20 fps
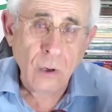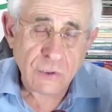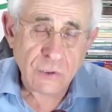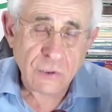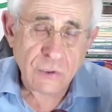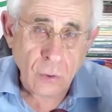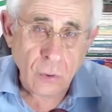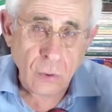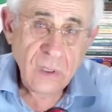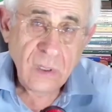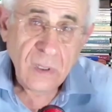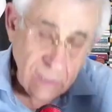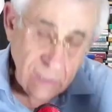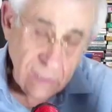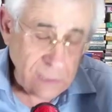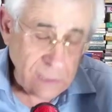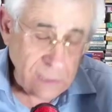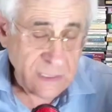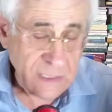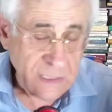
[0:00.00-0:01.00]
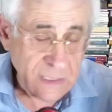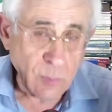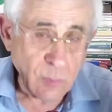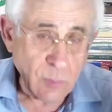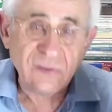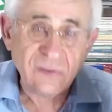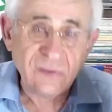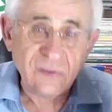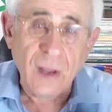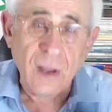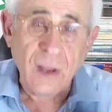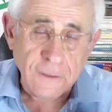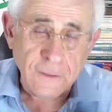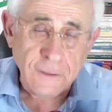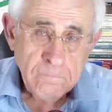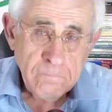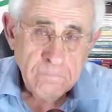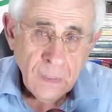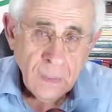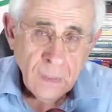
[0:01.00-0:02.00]
at least they will try to
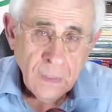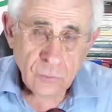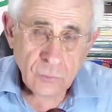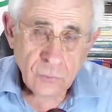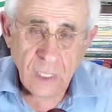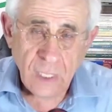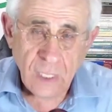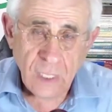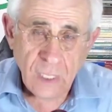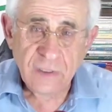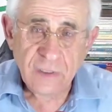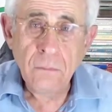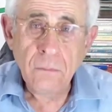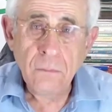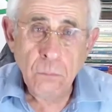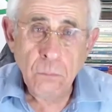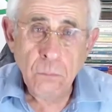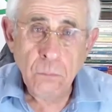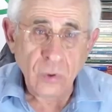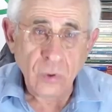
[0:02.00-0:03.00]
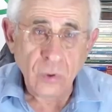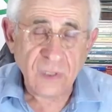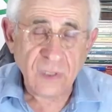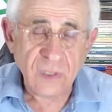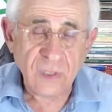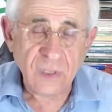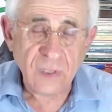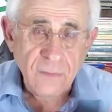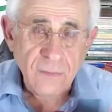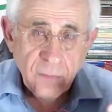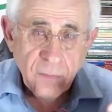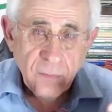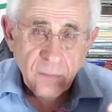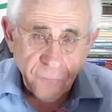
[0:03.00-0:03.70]
have it multi-frontal